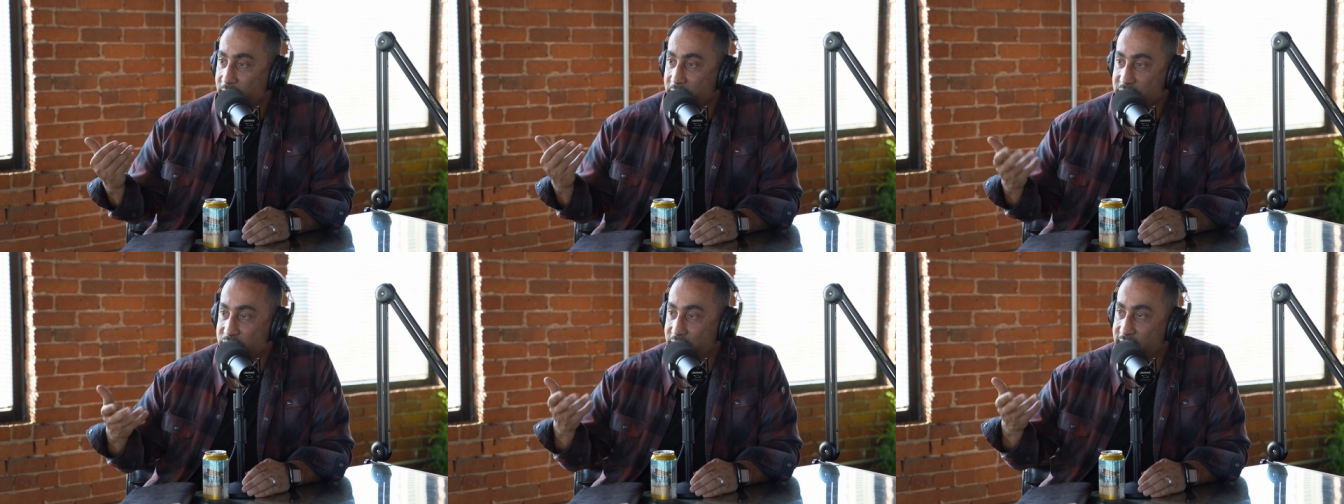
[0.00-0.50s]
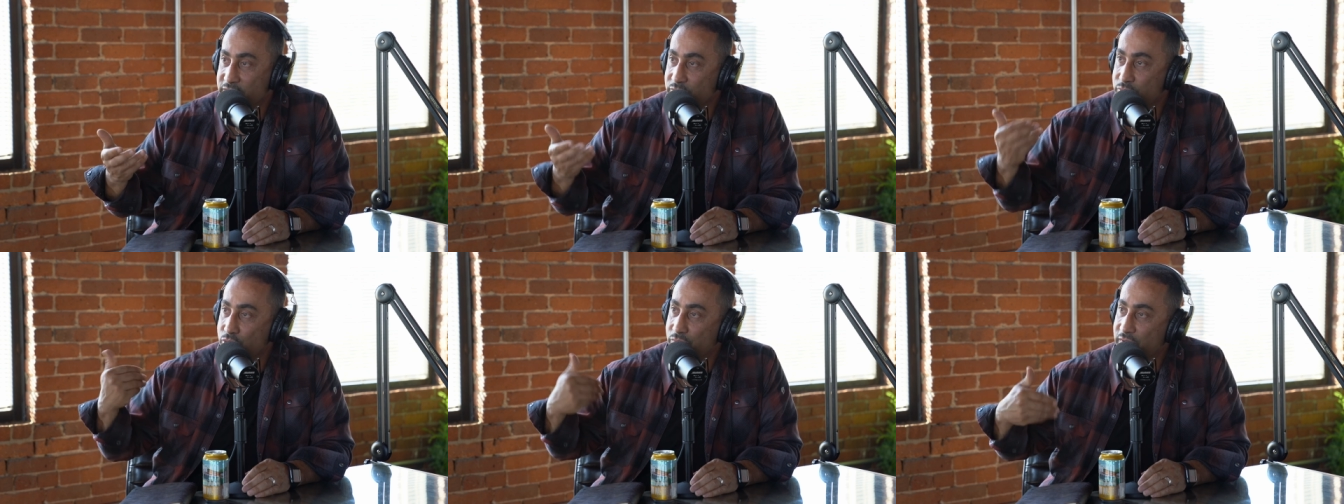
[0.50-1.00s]
Mr.
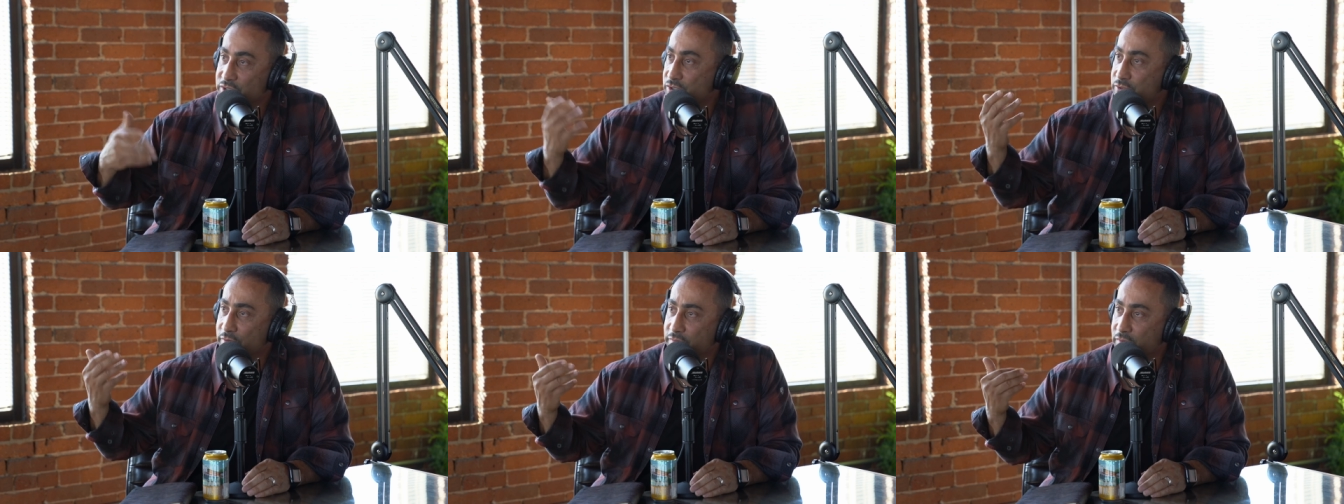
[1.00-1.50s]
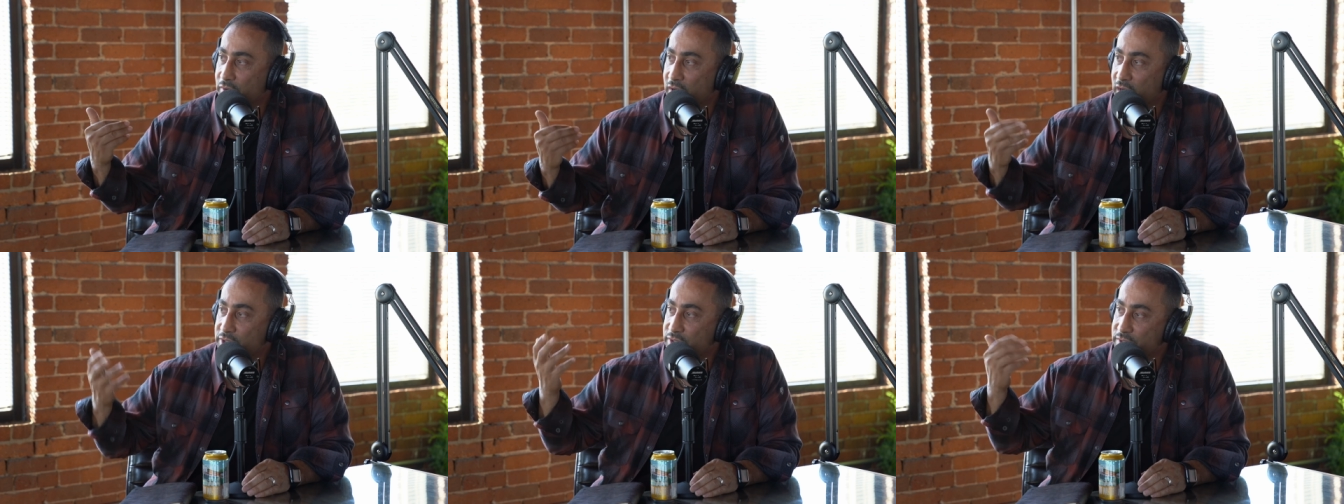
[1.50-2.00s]
Najem, you register for
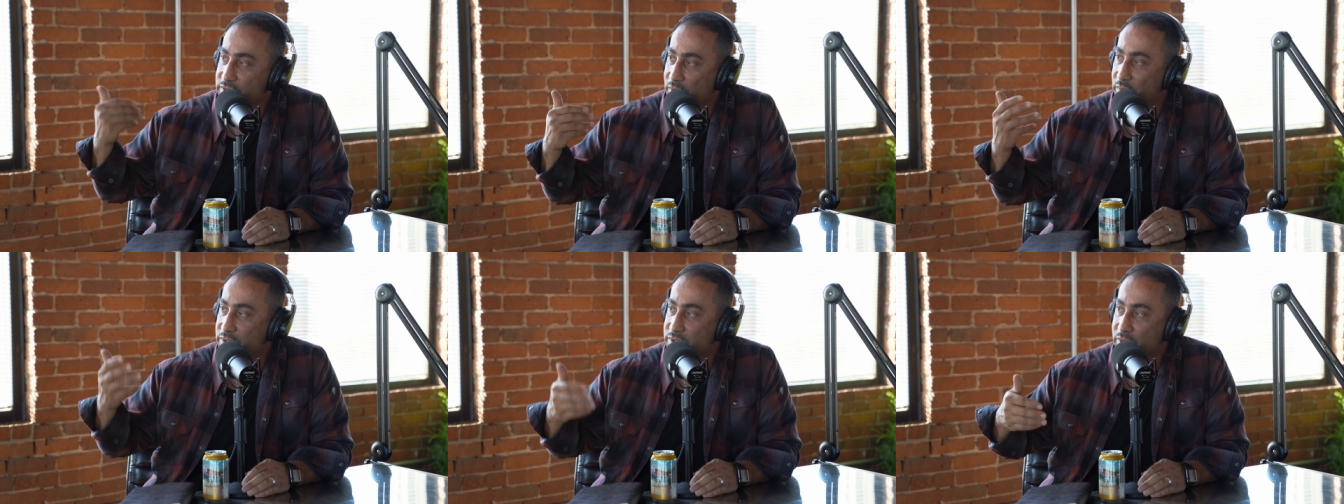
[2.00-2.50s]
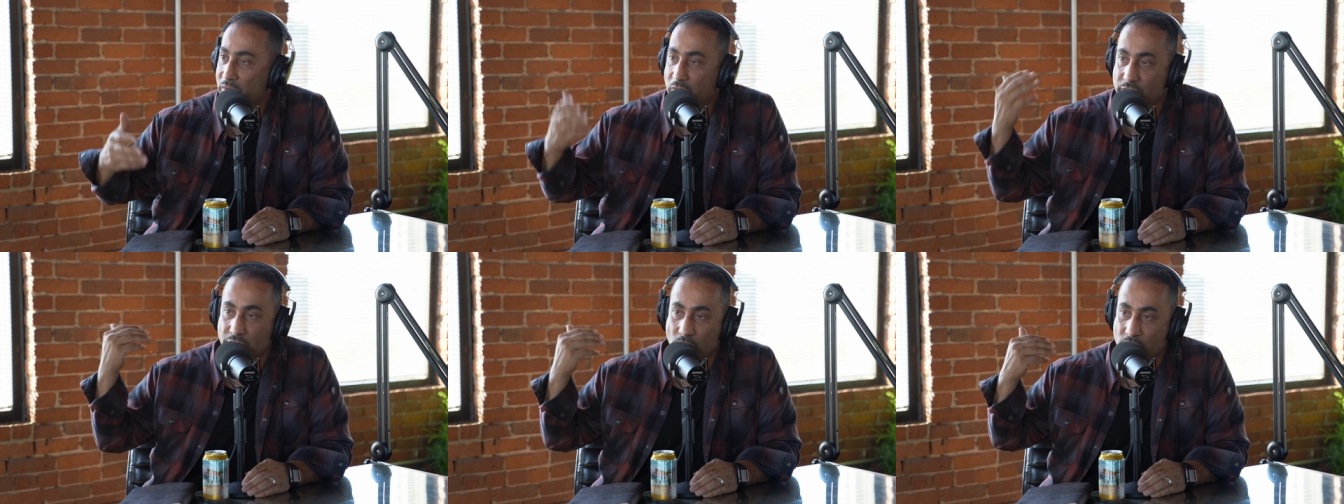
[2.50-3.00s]
auction so-and-so
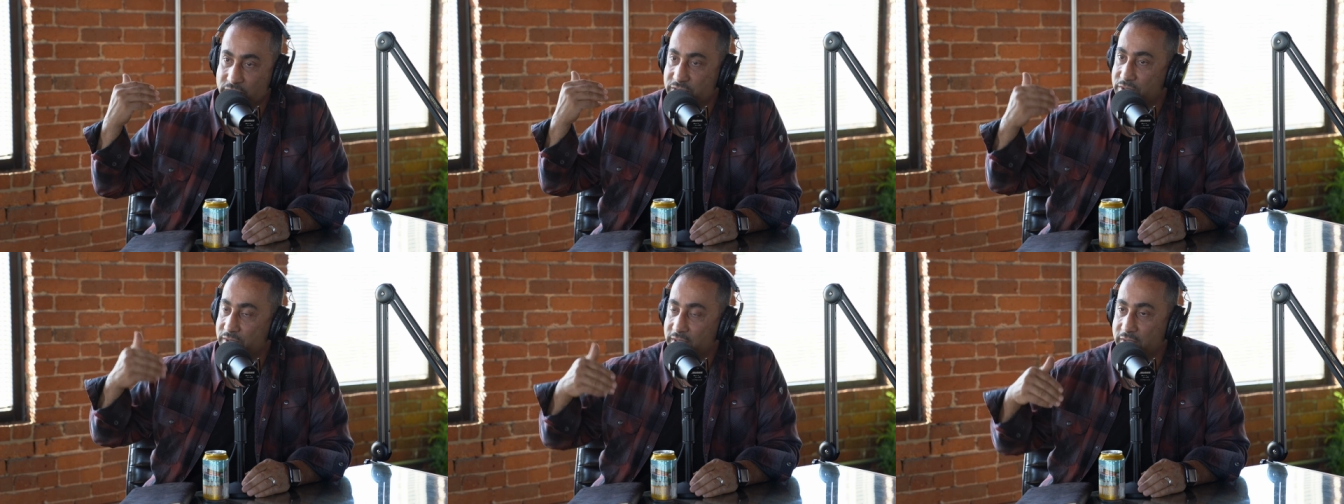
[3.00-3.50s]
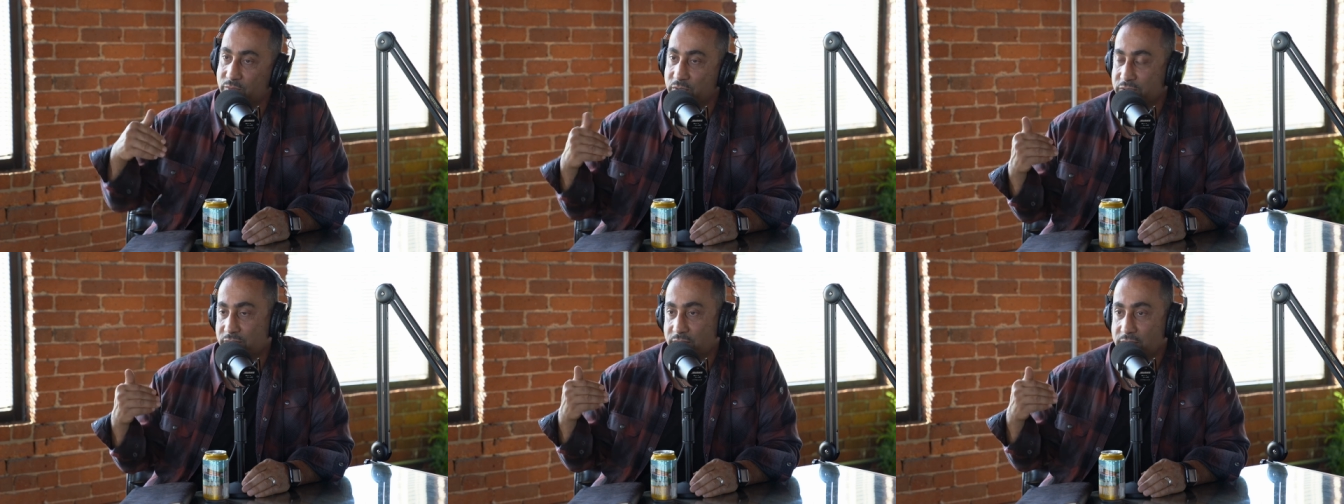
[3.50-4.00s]
on Orange Street in
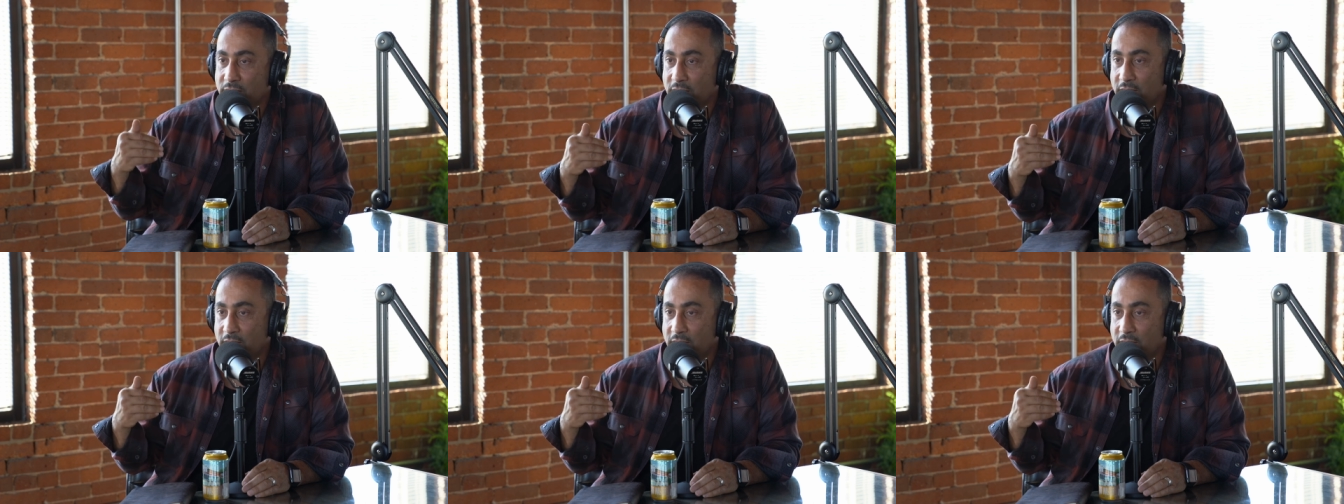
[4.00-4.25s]
Worcester,